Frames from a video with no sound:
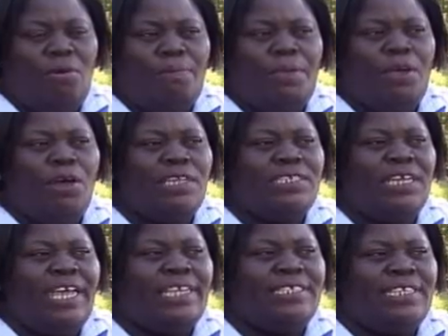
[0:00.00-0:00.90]
because
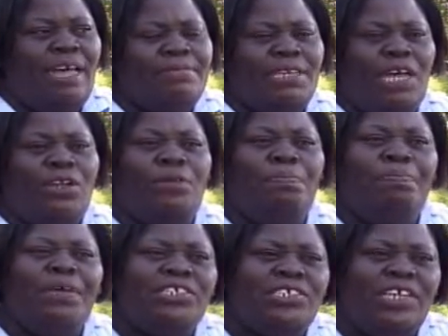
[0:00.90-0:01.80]
the exams are not
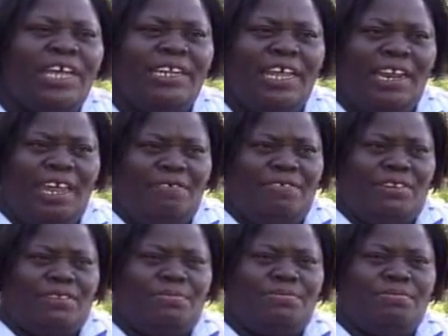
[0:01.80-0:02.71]
pitched at their level.
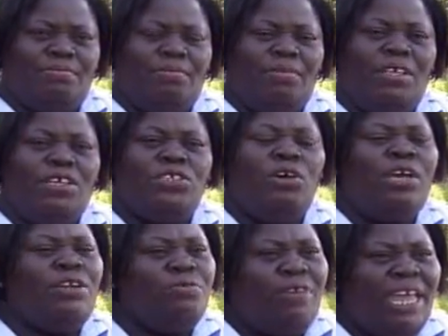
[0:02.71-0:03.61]
So
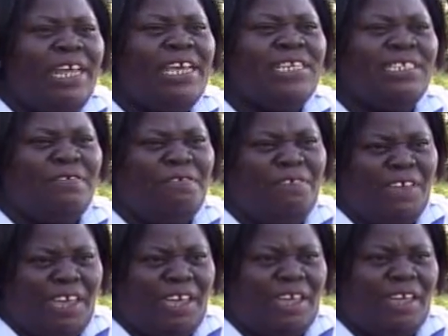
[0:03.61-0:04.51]
it really is
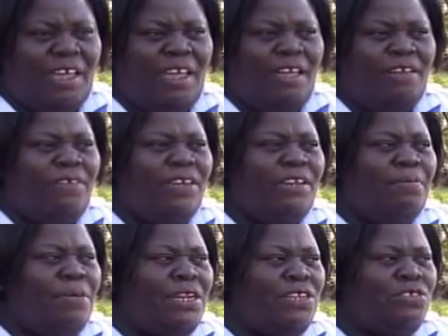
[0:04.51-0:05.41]
unfair for
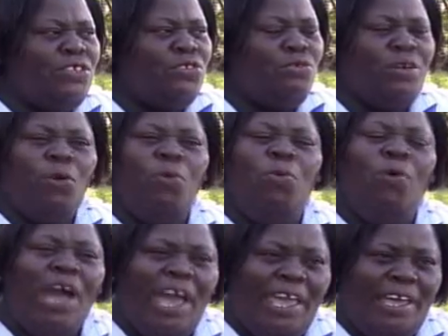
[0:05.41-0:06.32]
the ministry to
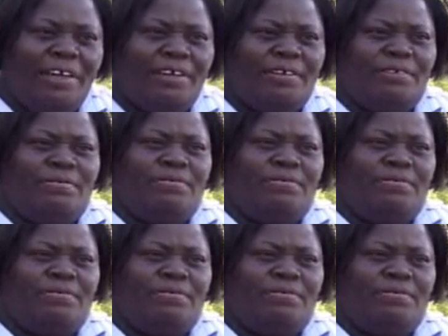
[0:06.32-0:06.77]
require